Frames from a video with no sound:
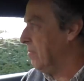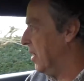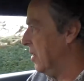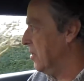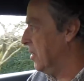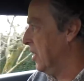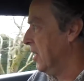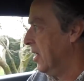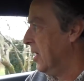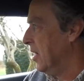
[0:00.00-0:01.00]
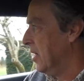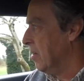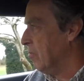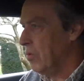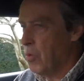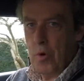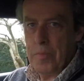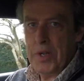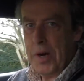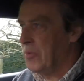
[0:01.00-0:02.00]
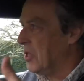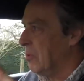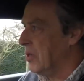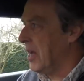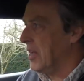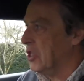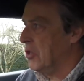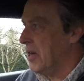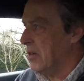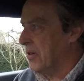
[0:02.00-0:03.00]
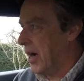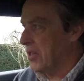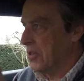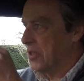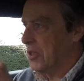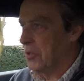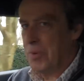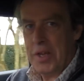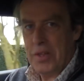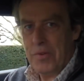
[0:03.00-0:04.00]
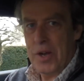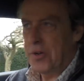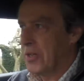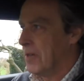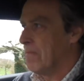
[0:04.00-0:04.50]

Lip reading: mode. We're warmed up, so we'll get straight onto action as soon as we hit the road.